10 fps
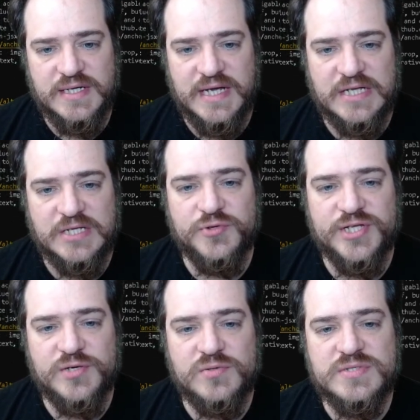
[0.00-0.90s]
and
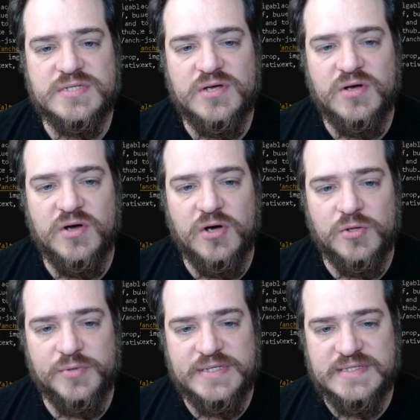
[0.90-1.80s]
reuse
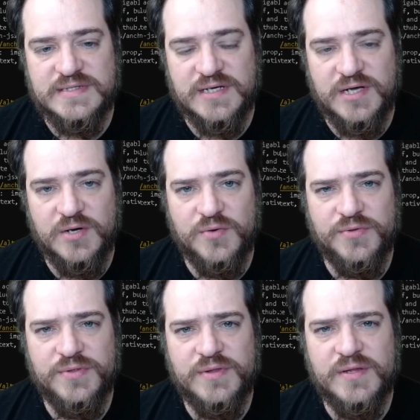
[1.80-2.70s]
always the code.
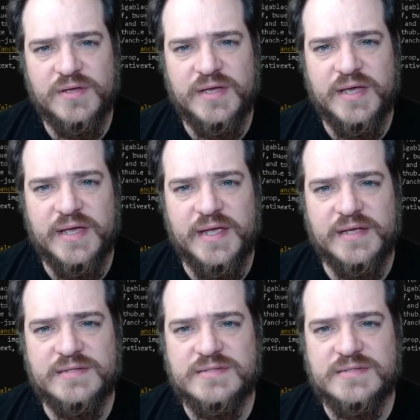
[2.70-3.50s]
And